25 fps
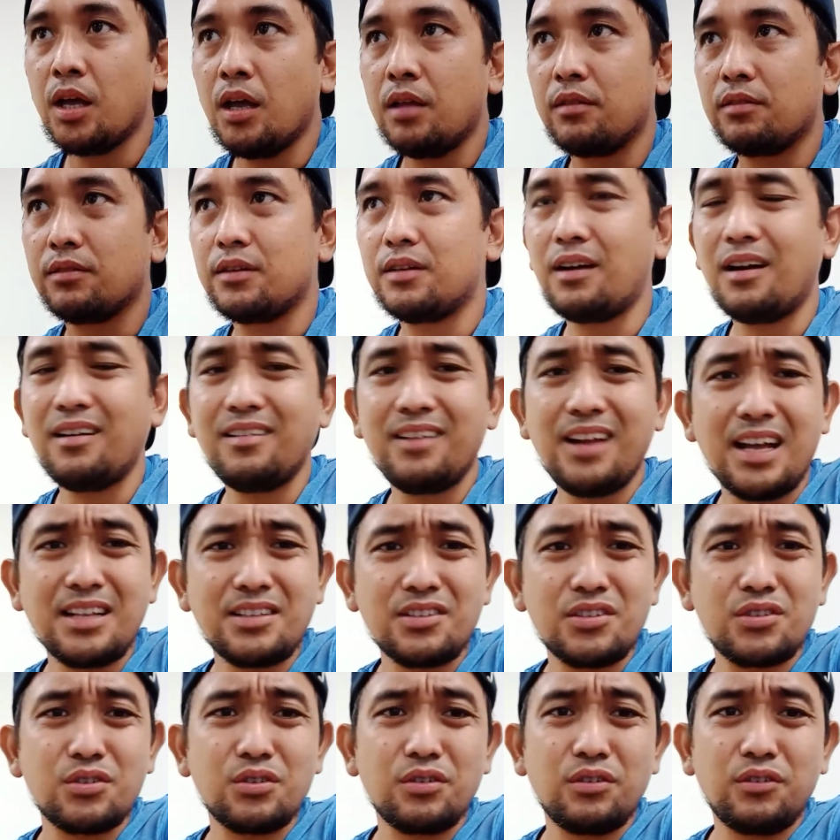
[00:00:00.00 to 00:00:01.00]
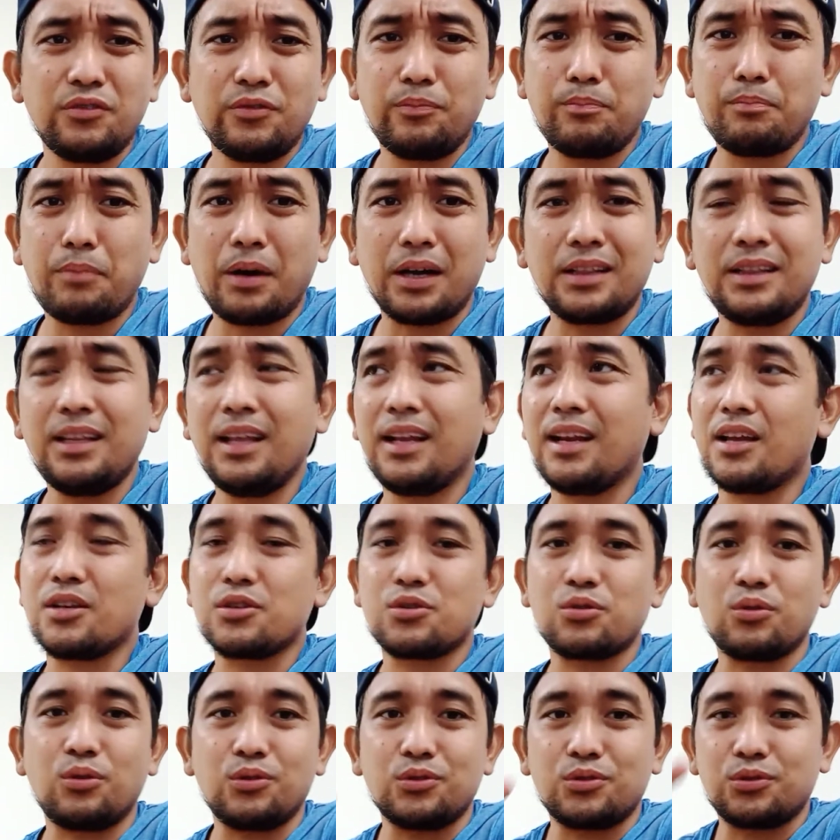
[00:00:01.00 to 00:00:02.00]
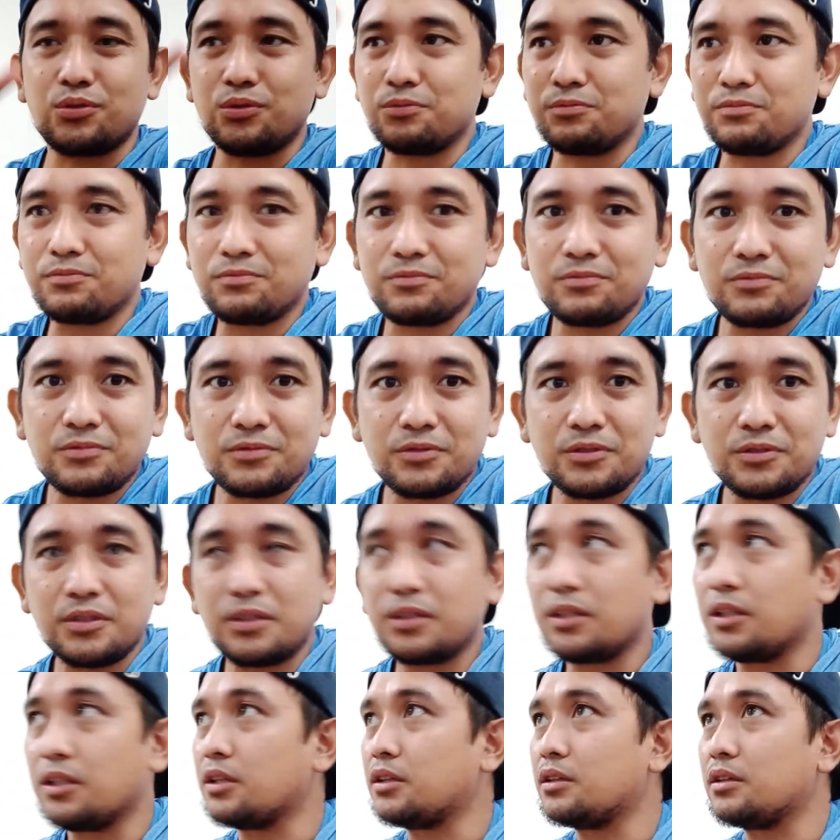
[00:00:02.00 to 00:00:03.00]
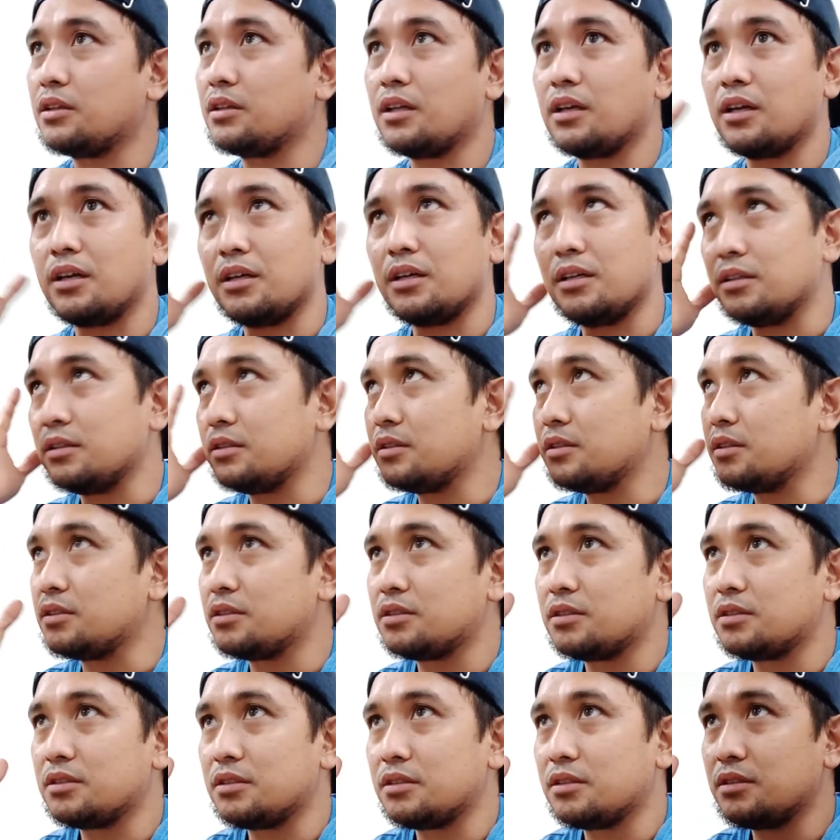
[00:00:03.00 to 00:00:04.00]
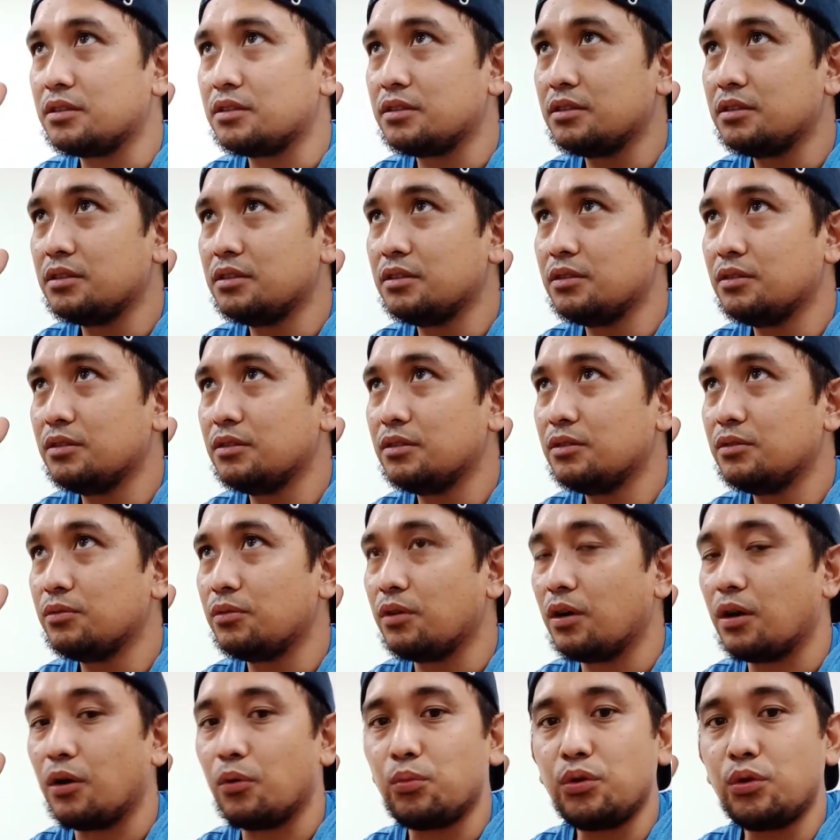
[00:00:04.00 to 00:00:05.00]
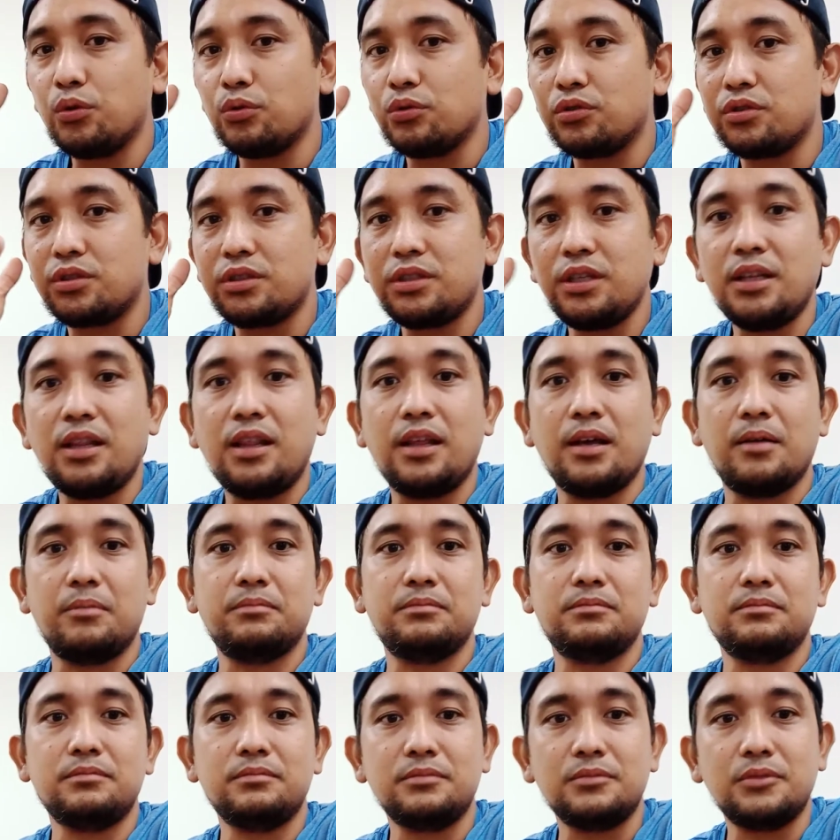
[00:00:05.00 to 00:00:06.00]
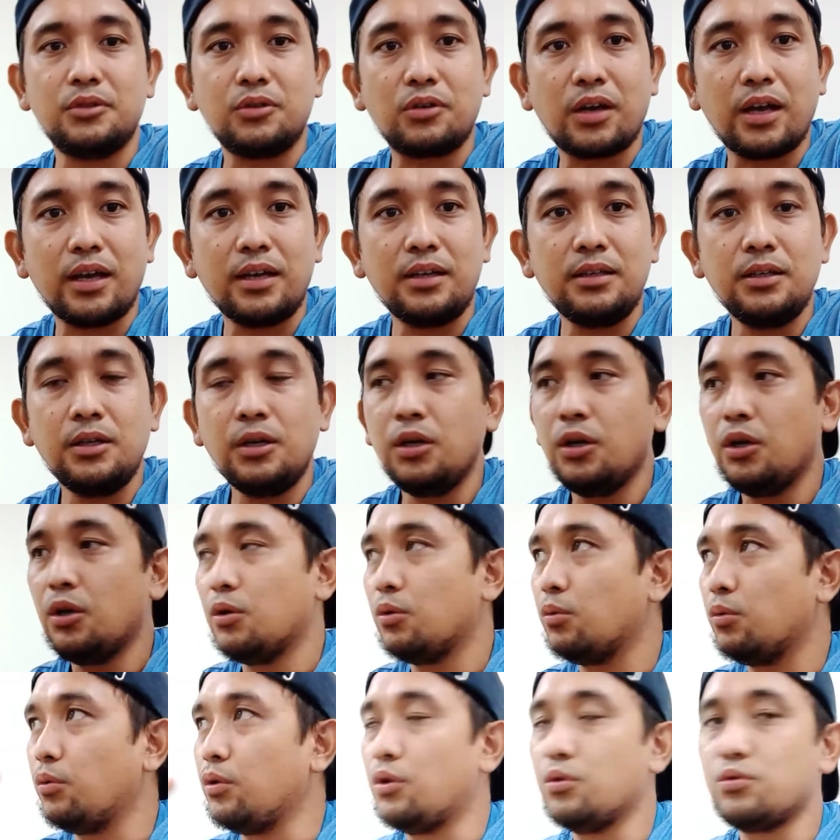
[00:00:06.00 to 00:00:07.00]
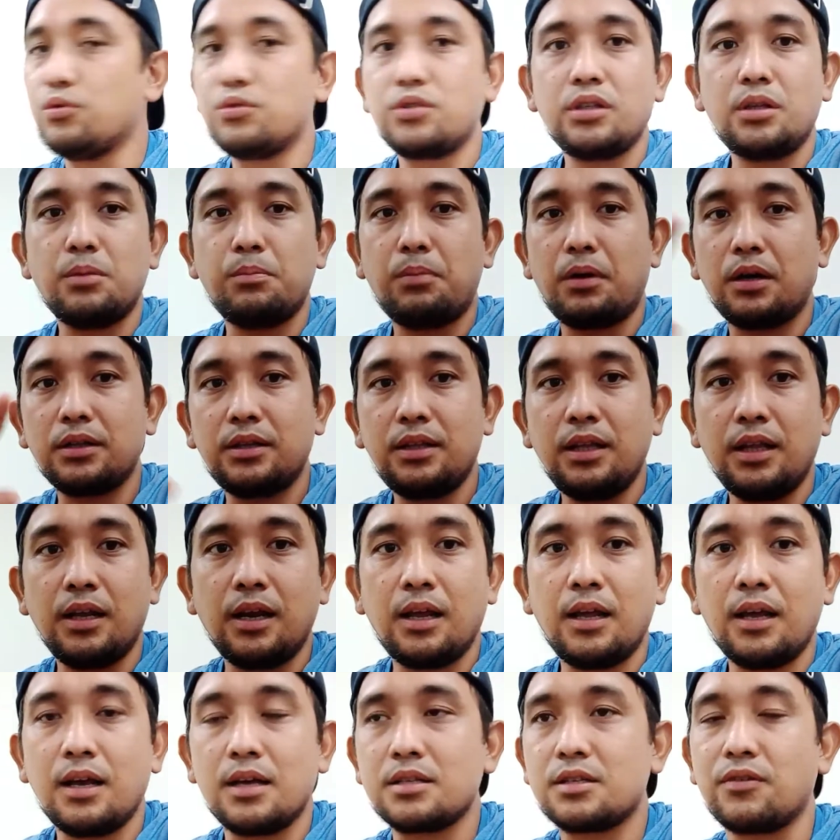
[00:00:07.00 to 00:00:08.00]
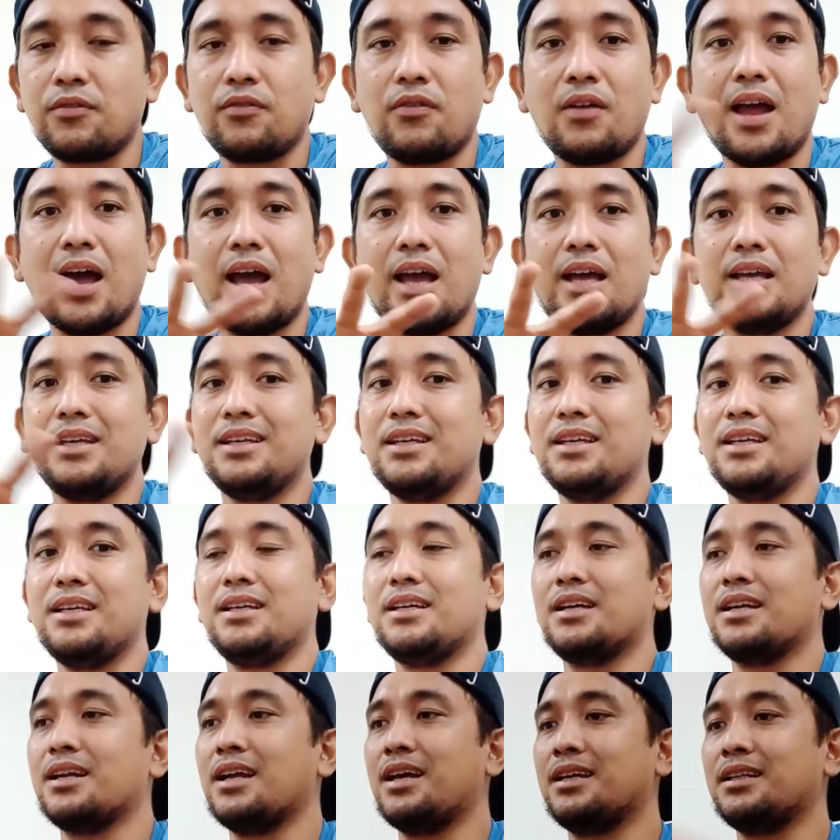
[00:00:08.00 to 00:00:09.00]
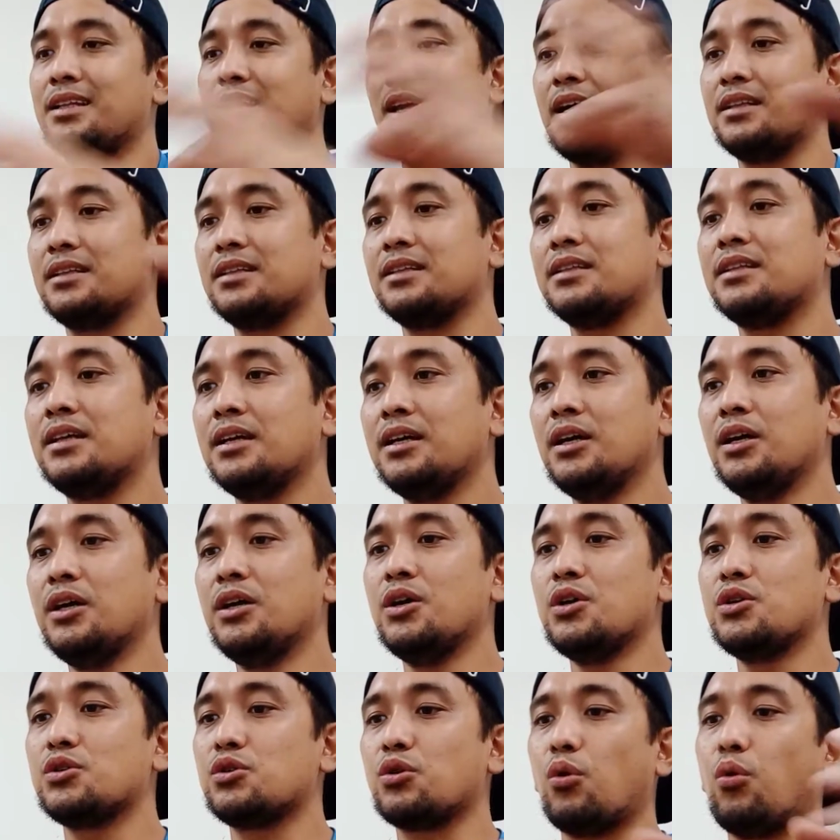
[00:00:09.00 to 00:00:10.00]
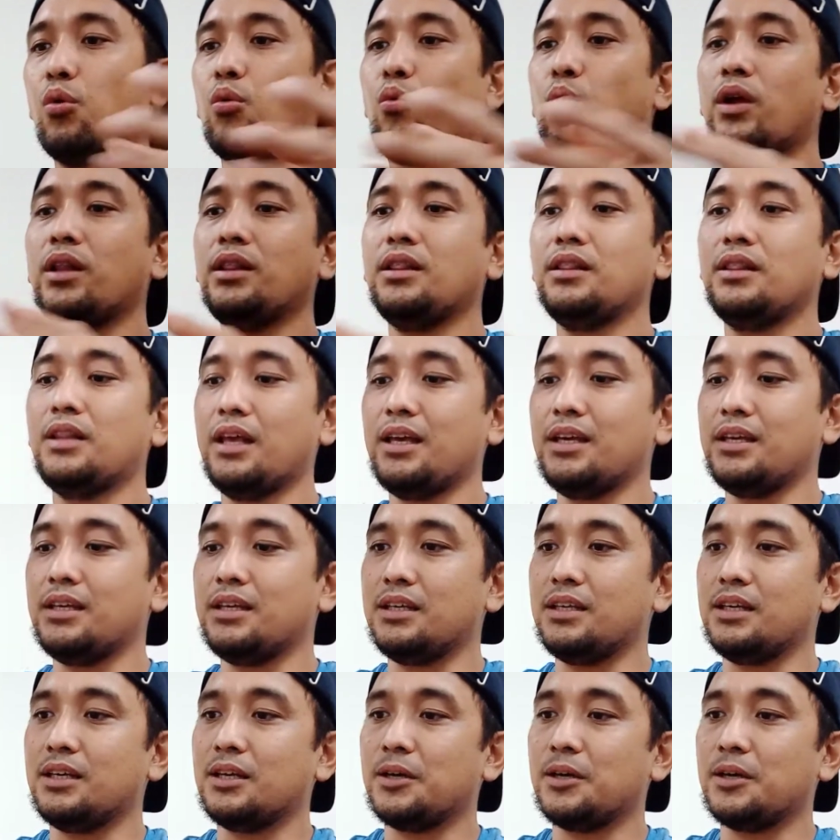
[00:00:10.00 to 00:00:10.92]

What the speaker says: there are lots of bacteria also that it is we don't see them. Okay, we don't see the bacteria flying like that. So when they